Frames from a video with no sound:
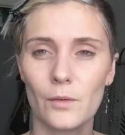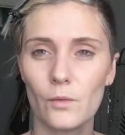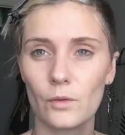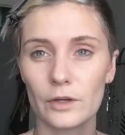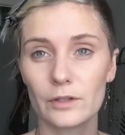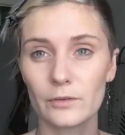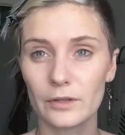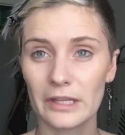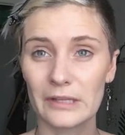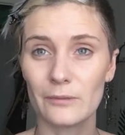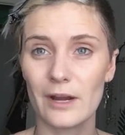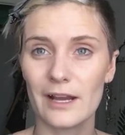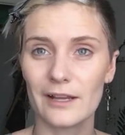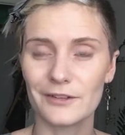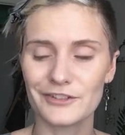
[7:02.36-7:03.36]
work really
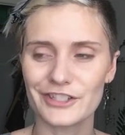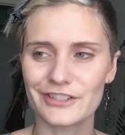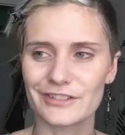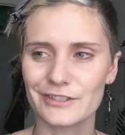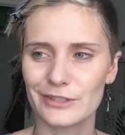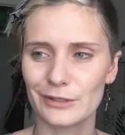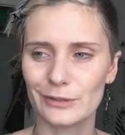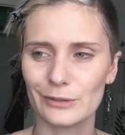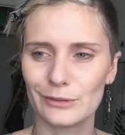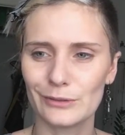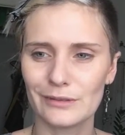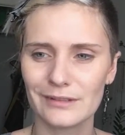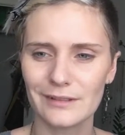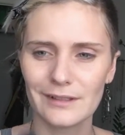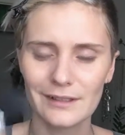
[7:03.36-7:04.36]
well just
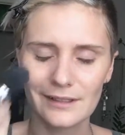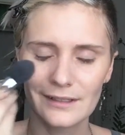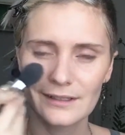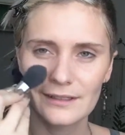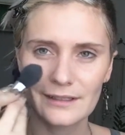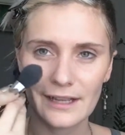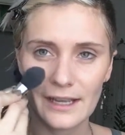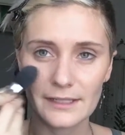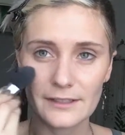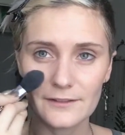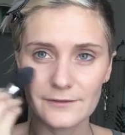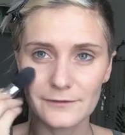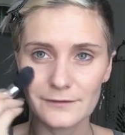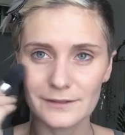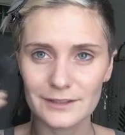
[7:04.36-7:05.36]
to kind of
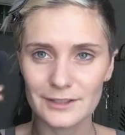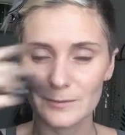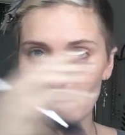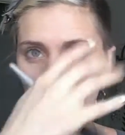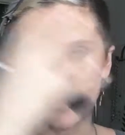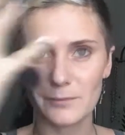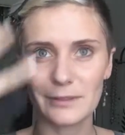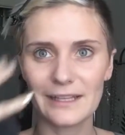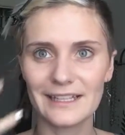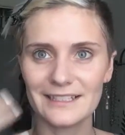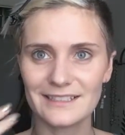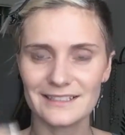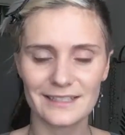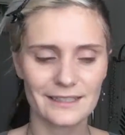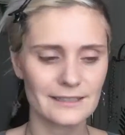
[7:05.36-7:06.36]
spot
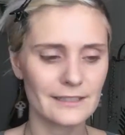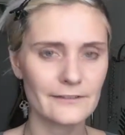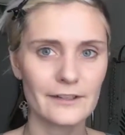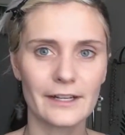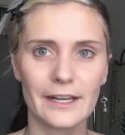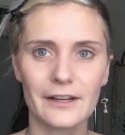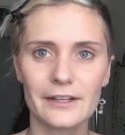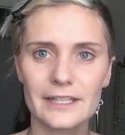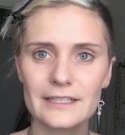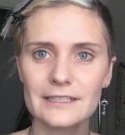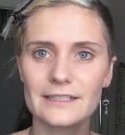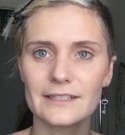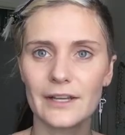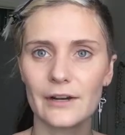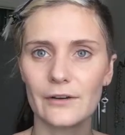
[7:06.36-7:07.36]
place in different areas.
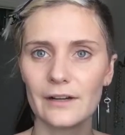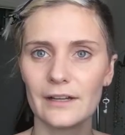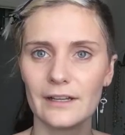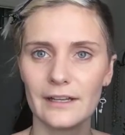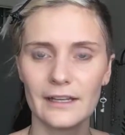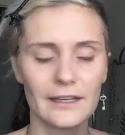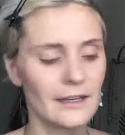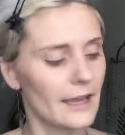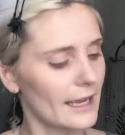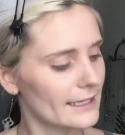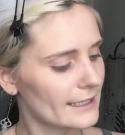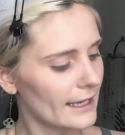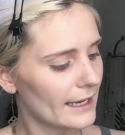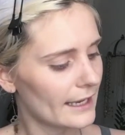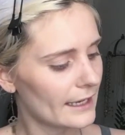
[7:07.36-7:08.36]
So I
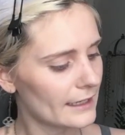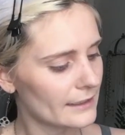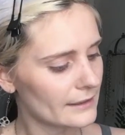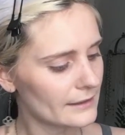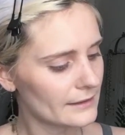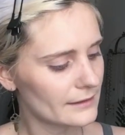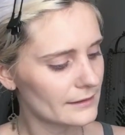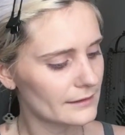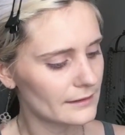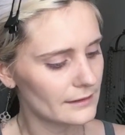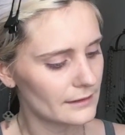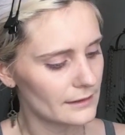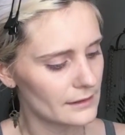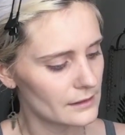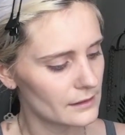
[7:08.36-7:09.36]
can
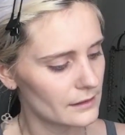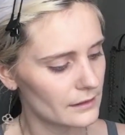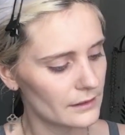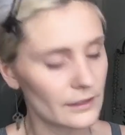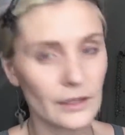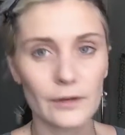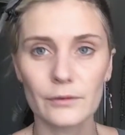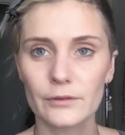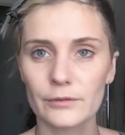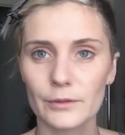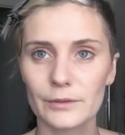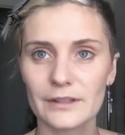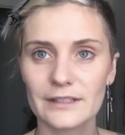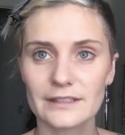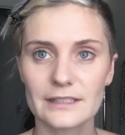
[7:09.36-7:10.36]
go through
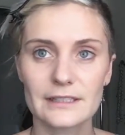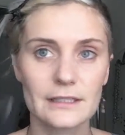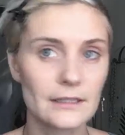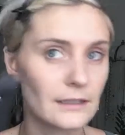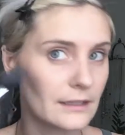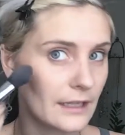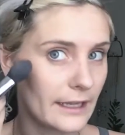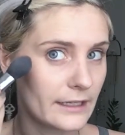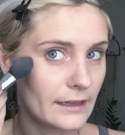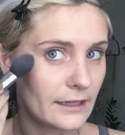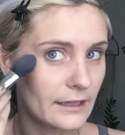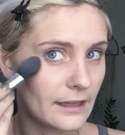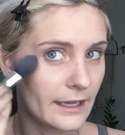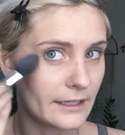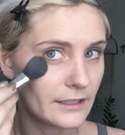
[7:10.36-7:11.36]
with this lightly
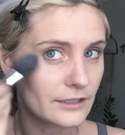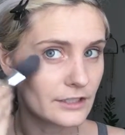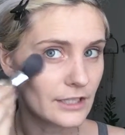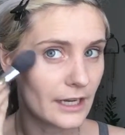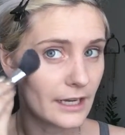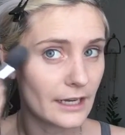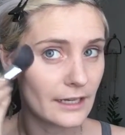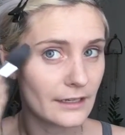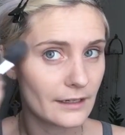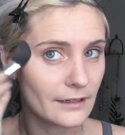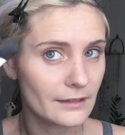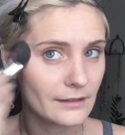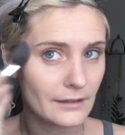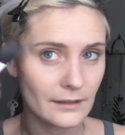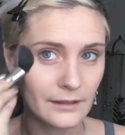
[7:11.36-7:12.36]
lighter shade
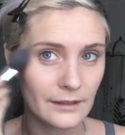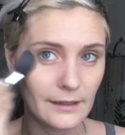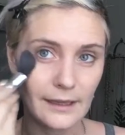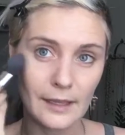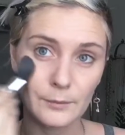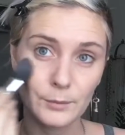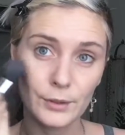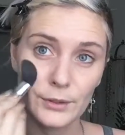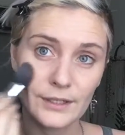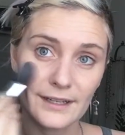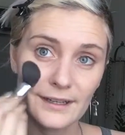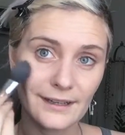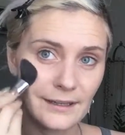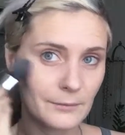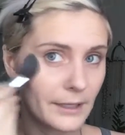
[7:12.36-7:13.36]
and put
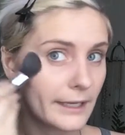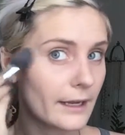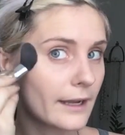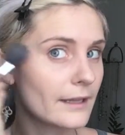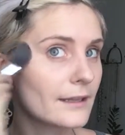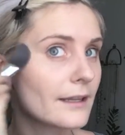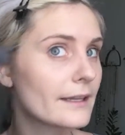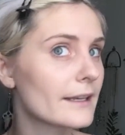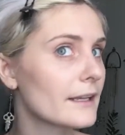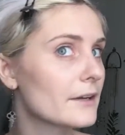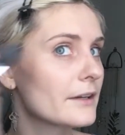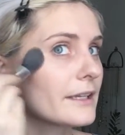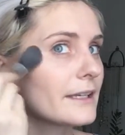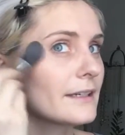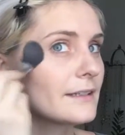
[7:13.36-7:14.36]
it in my highlight
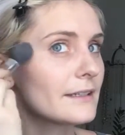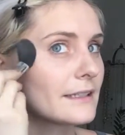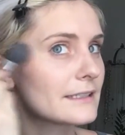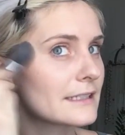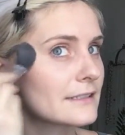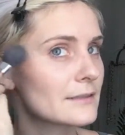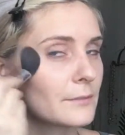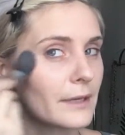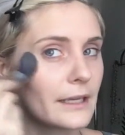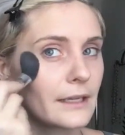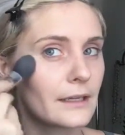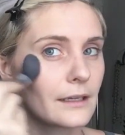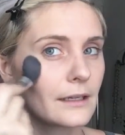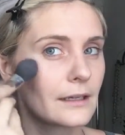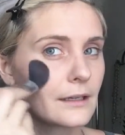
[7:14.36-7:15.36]
area.
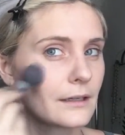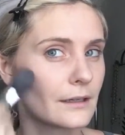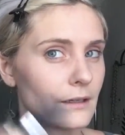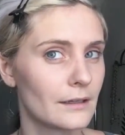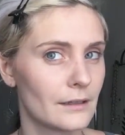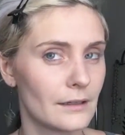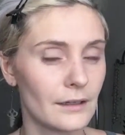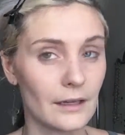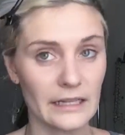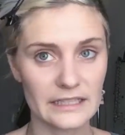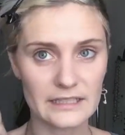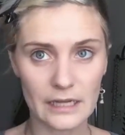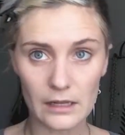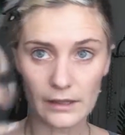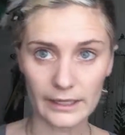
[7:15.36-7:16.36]

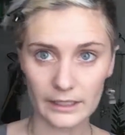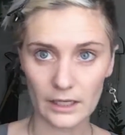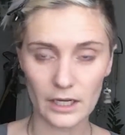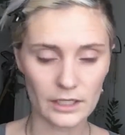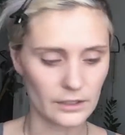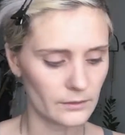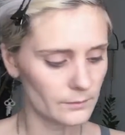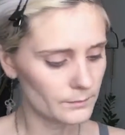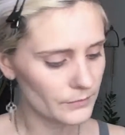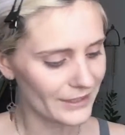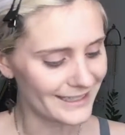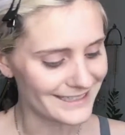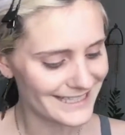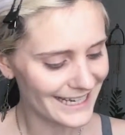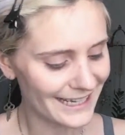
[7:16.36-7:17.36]
It's not like an
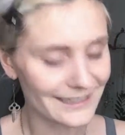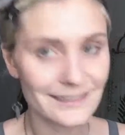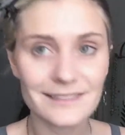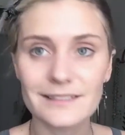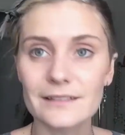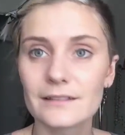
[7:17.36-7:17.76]
intense